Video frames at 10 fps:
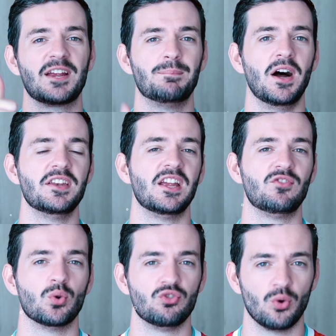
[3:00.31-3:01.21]
like button if
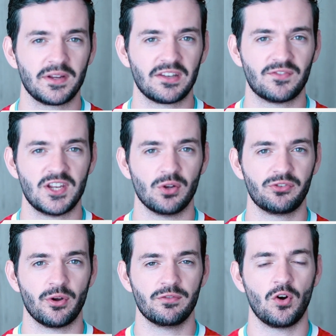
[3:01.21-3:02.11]
you're enjoying this video
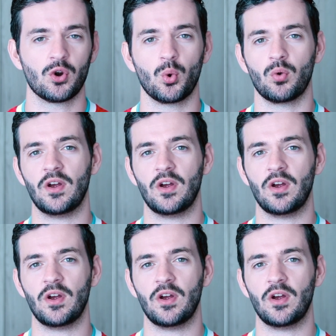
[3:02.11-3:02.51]
so far, or